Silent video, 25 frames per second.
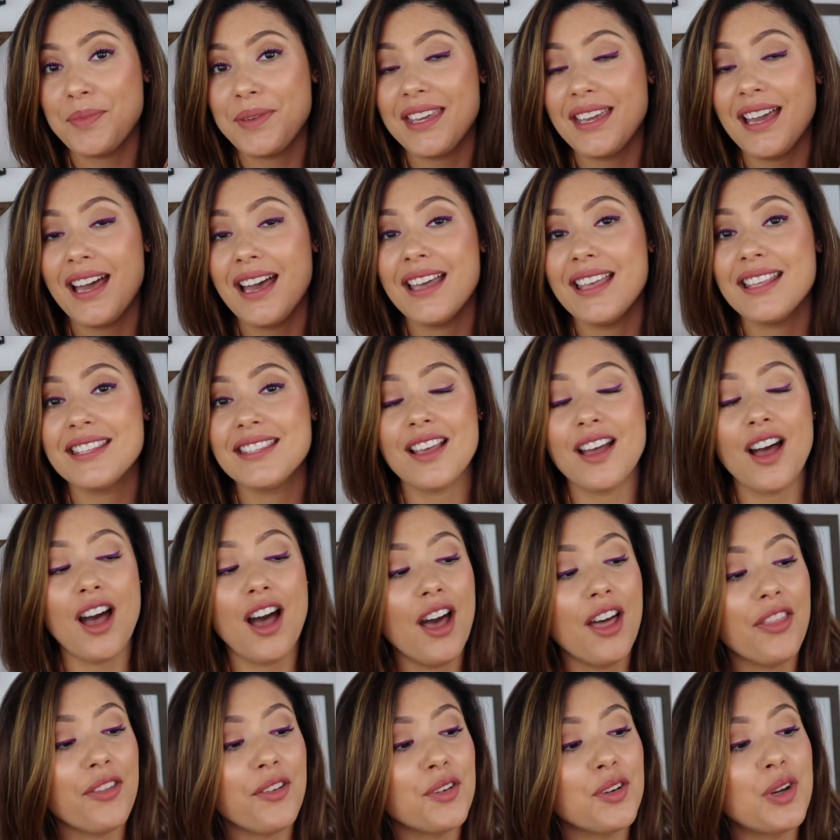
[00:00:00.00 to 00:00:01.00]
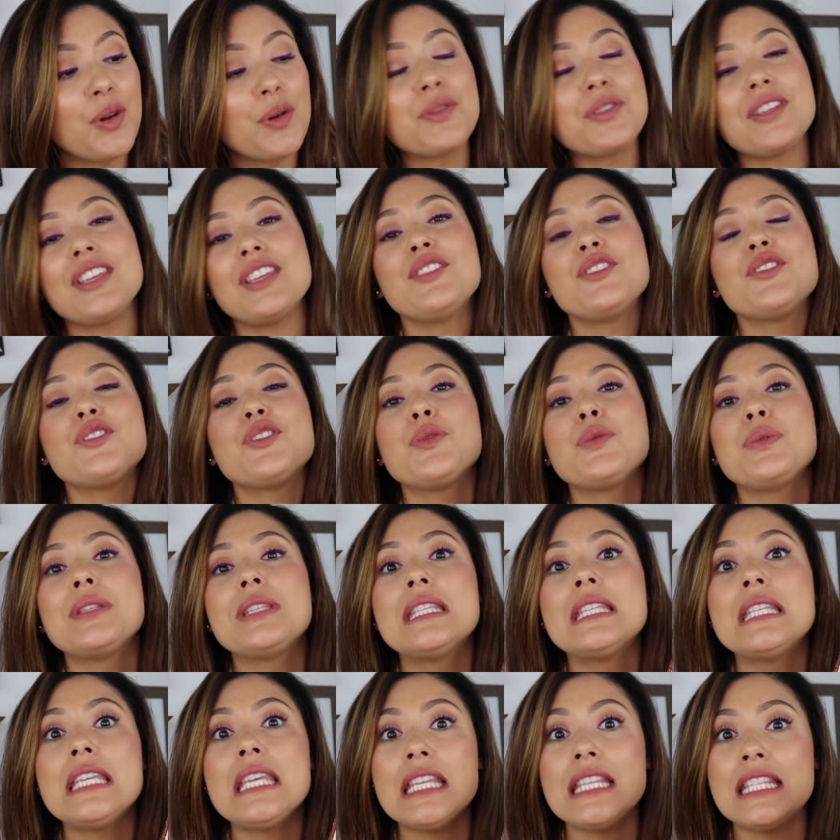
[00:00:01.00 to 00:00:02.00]
because the author goes into
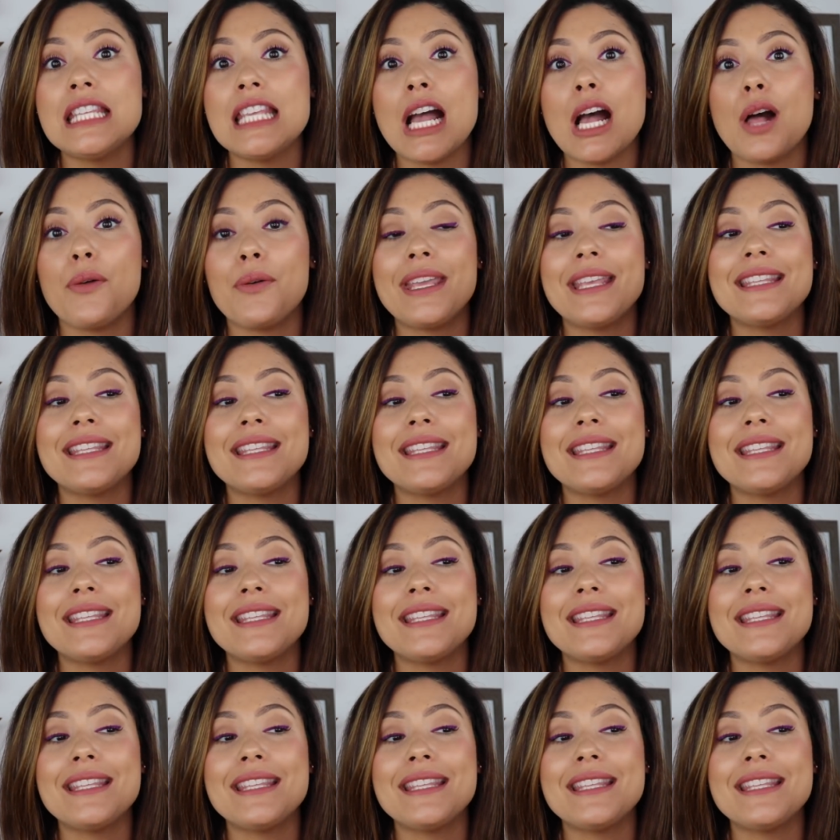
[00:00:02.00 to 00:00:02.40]
detail.